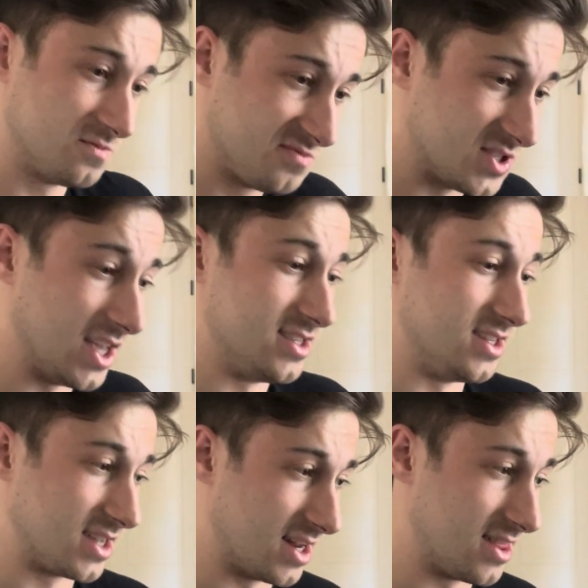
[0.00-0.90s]
chase these
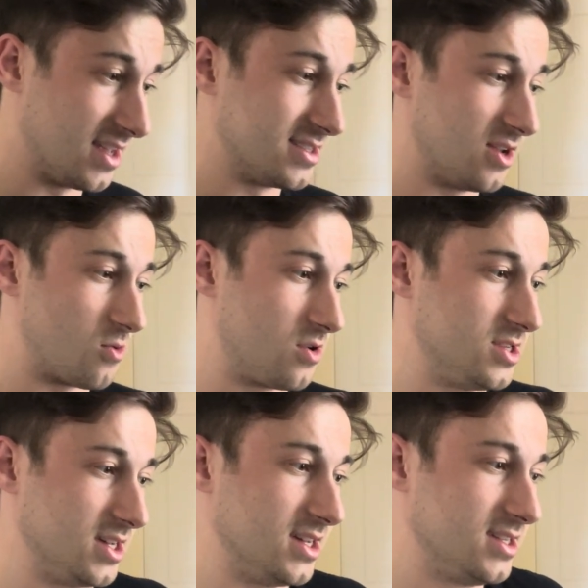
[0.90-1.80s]
kind of things in order
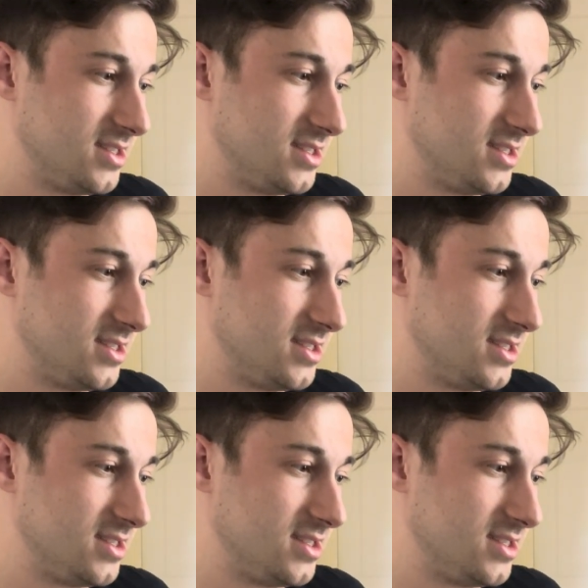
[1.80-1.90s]
to